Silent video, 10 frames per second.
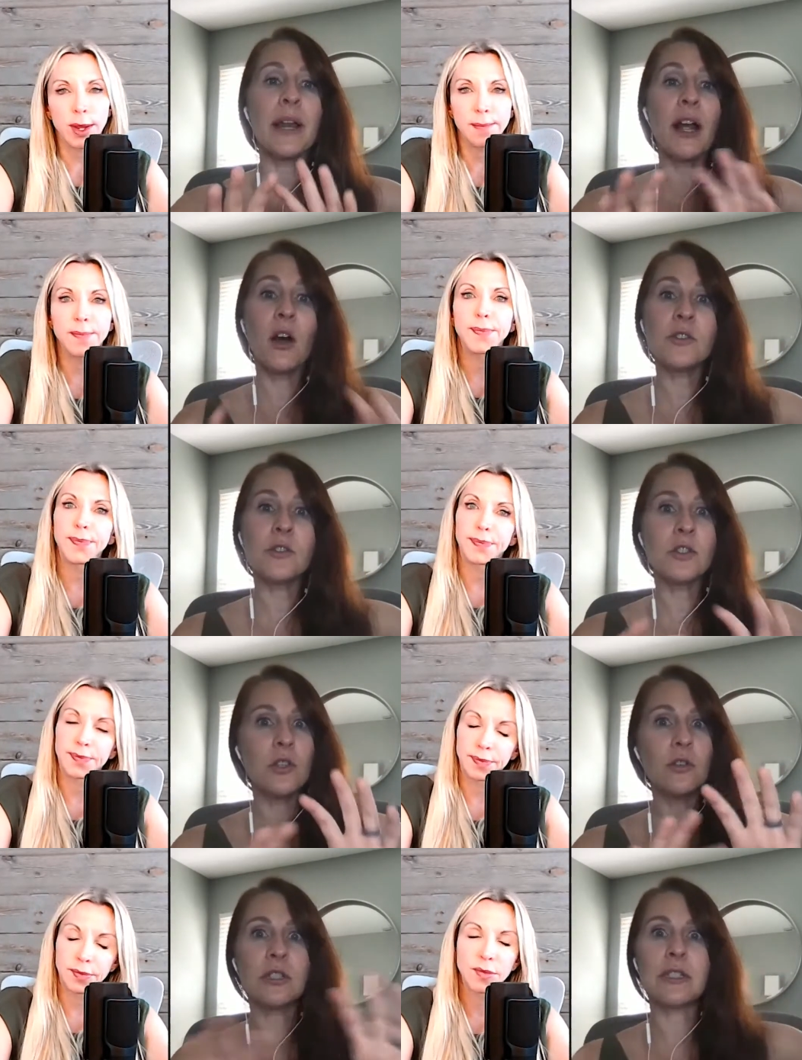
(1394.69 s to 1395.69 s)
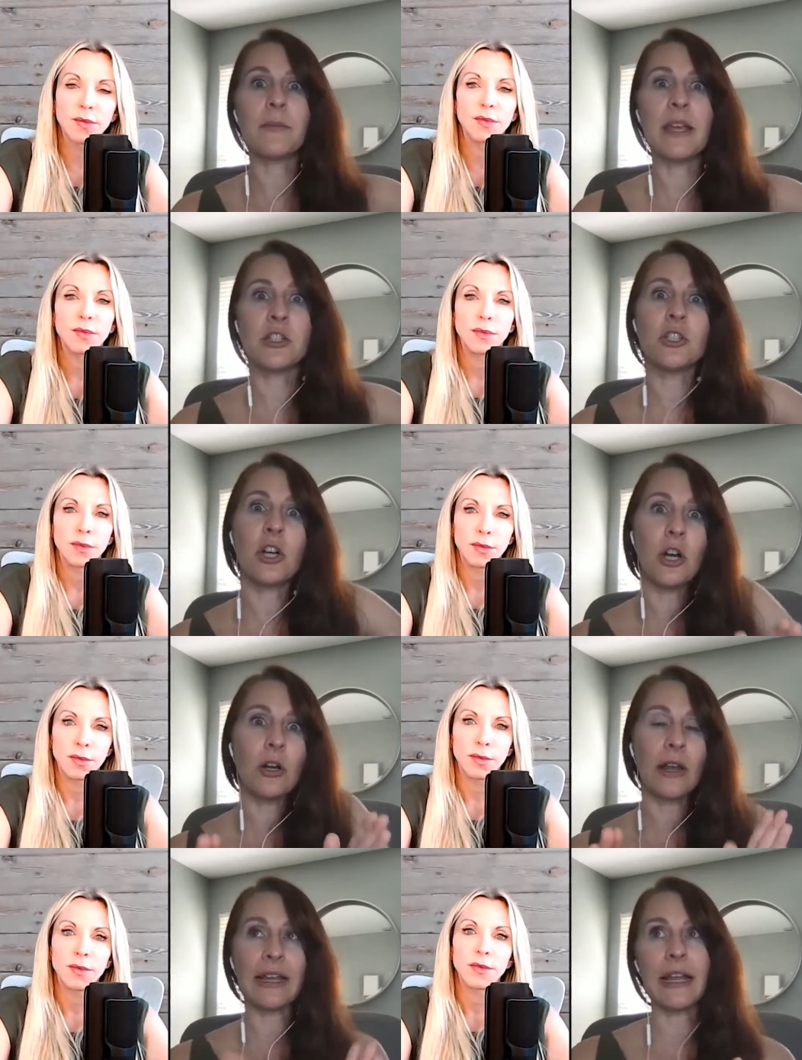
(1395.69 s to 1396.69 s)
Speaker 1: but i also too just to make
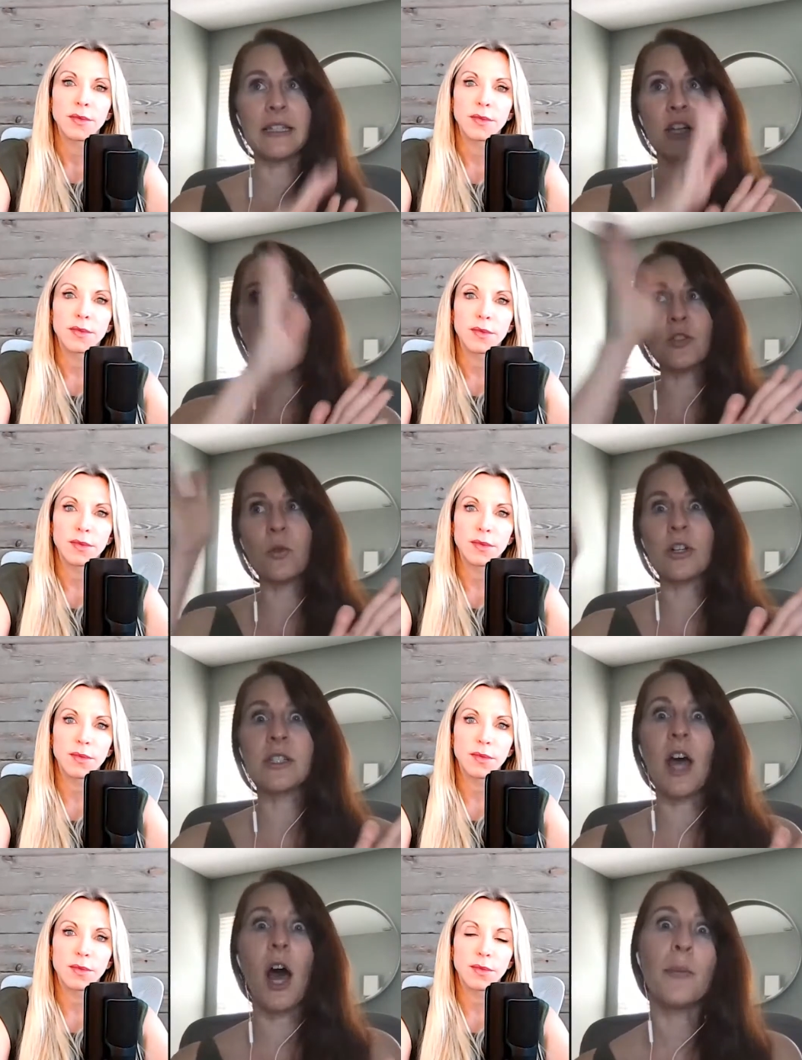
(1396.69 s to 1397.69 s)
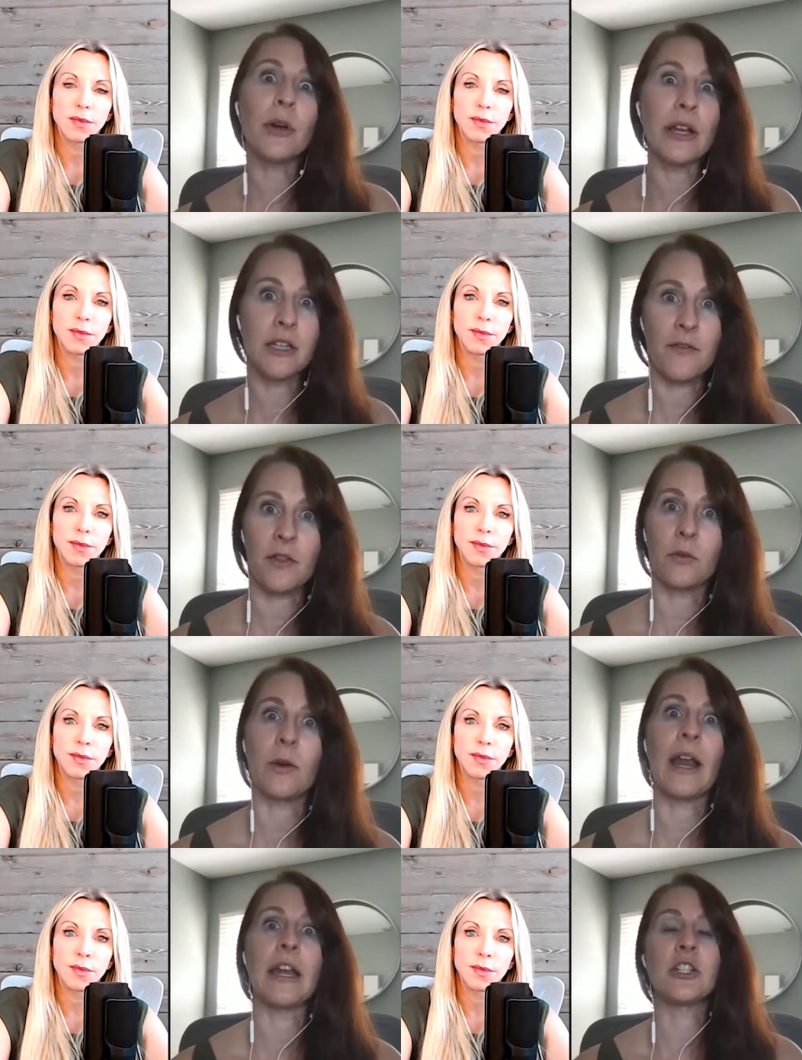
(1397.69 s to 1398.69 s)
sure like it's not towards the upper end of the
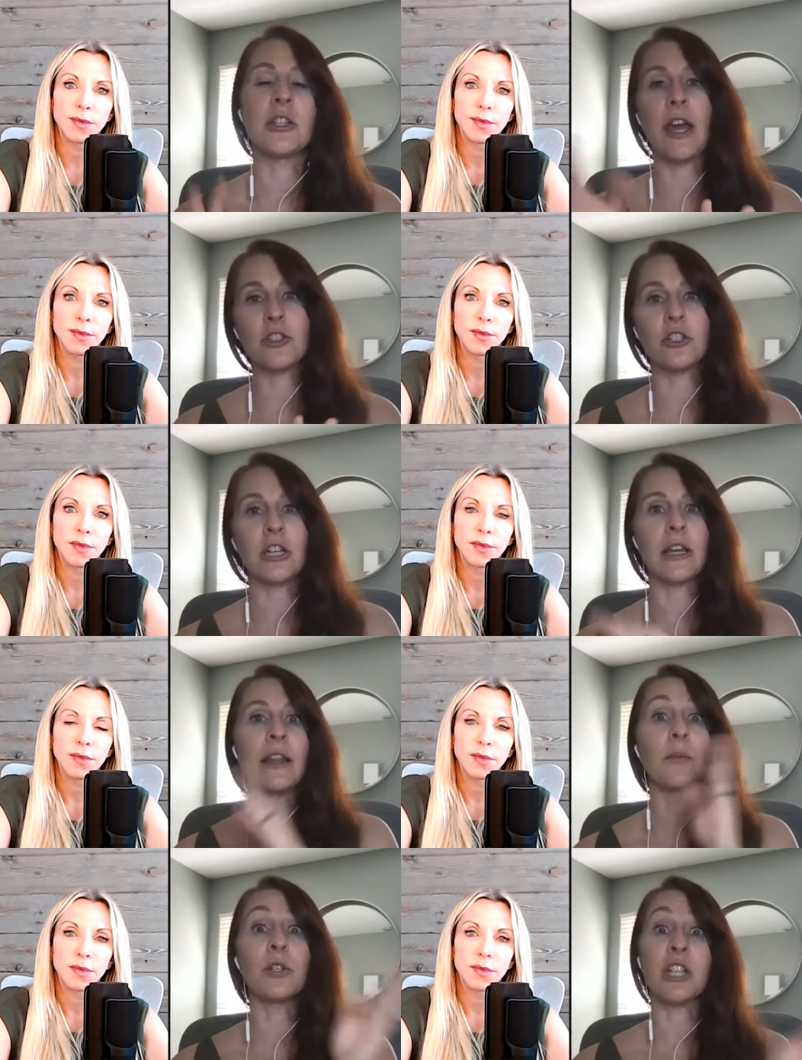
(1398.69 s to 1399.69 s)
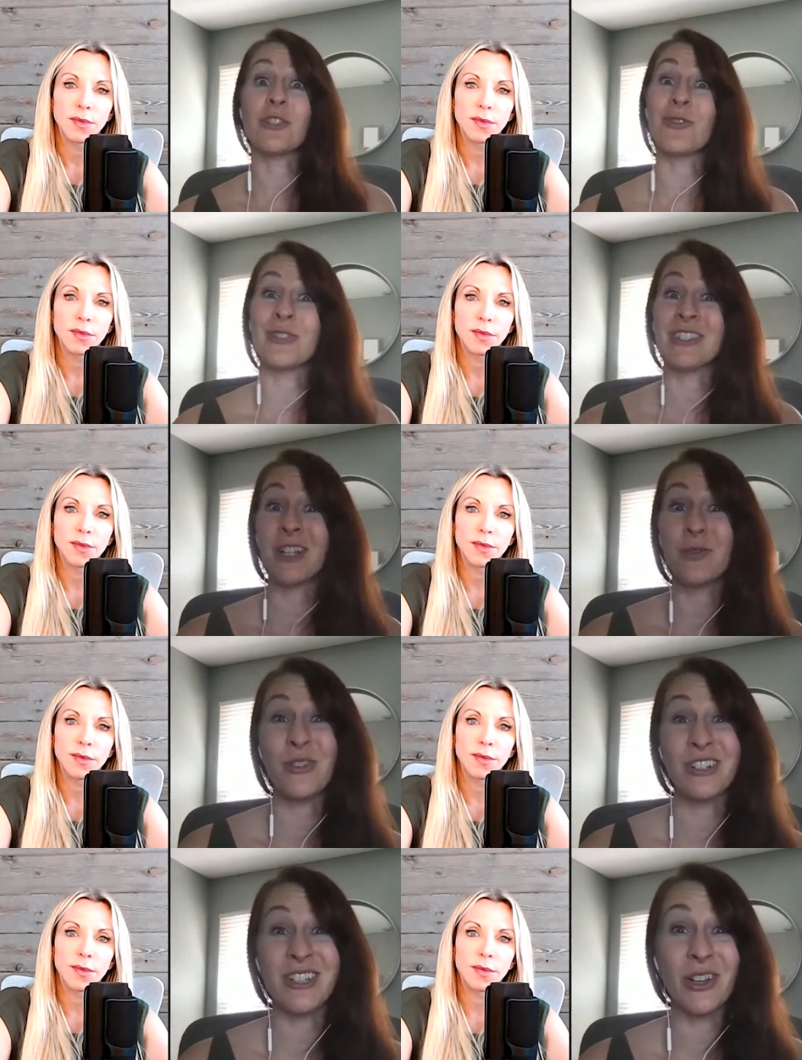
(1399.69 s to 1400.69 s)
range the estrogen and the progesterone's not
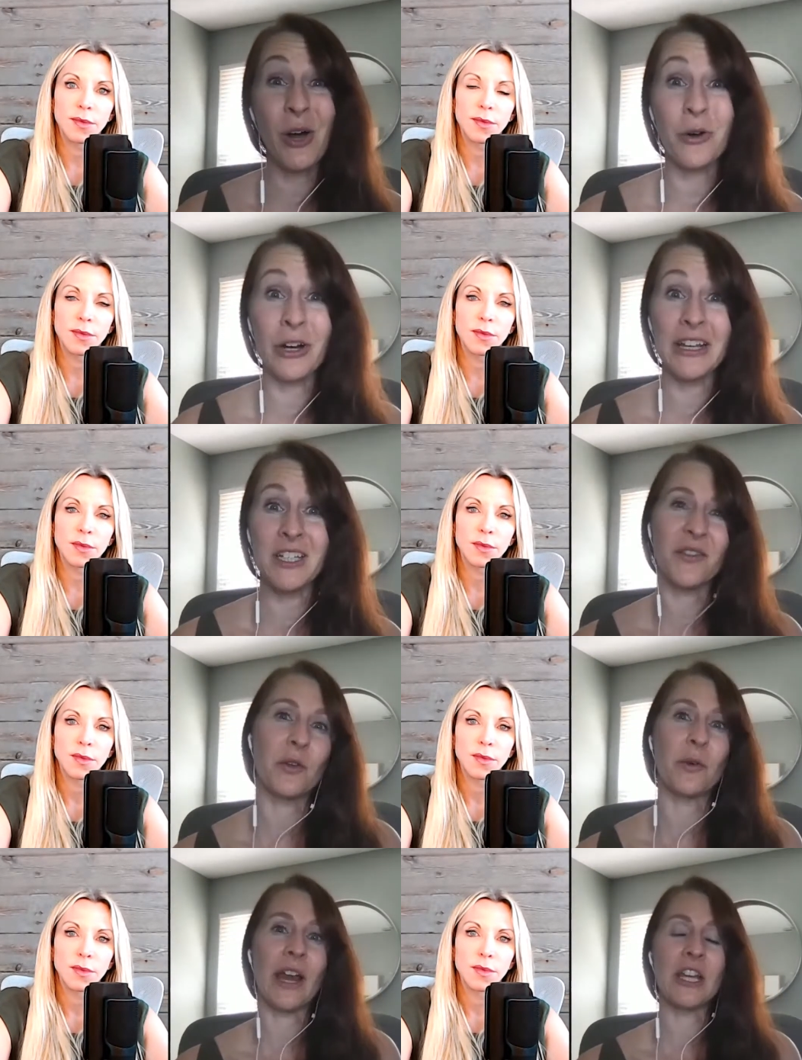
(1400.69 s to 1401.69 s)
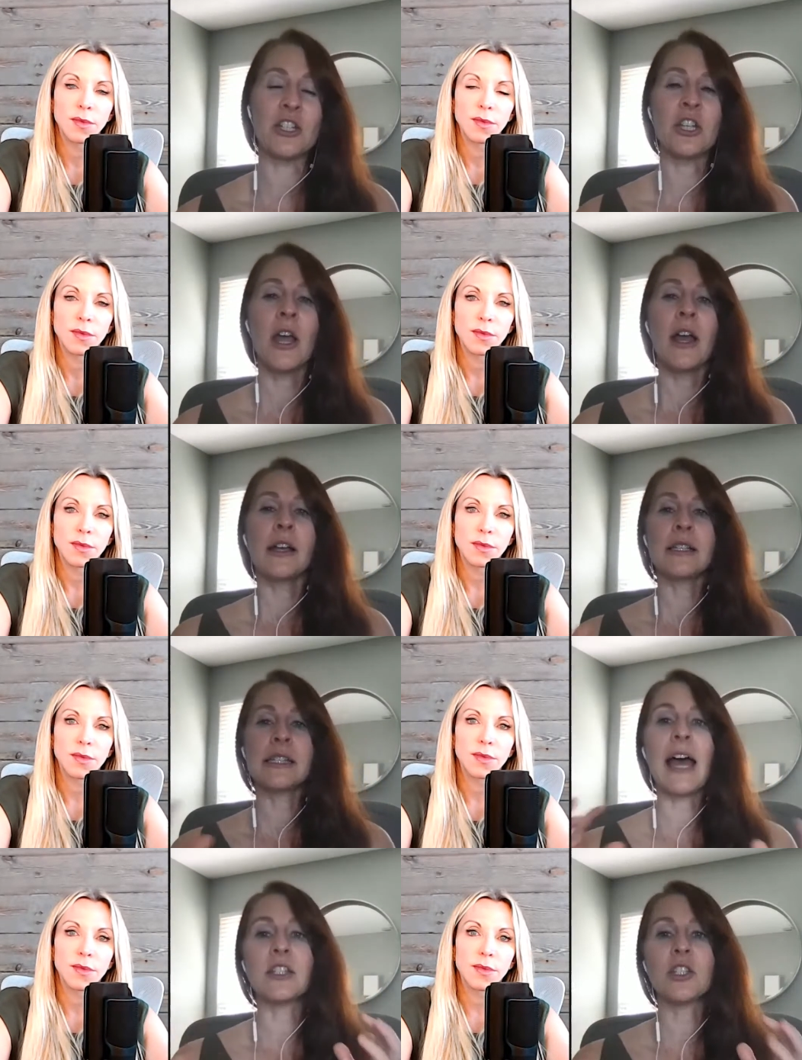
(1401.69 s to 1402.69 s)
towards the lower end of the range because
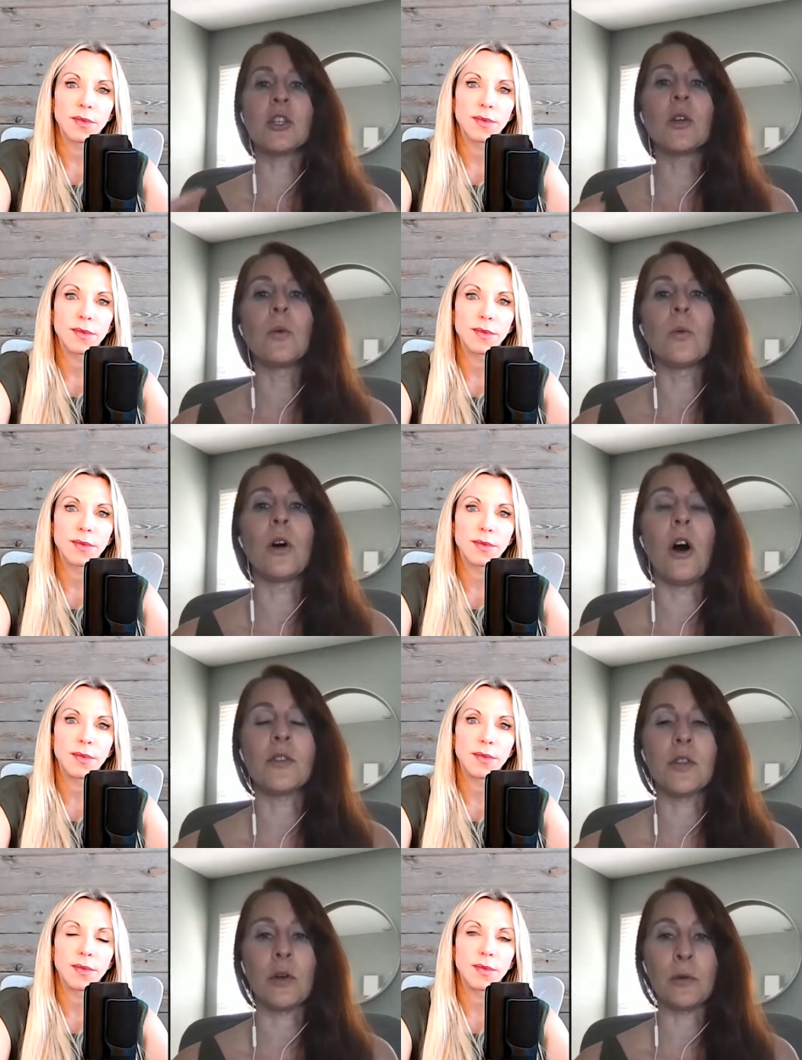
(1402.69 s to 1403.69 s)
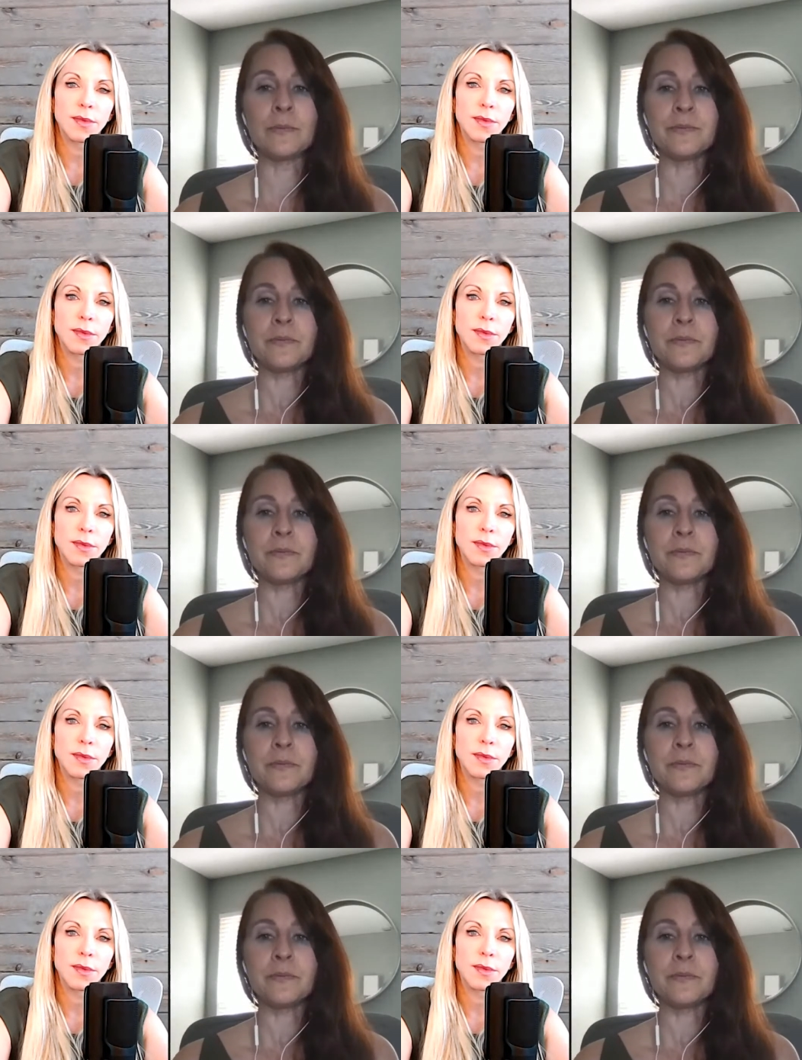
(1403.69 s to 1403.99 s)
that too will also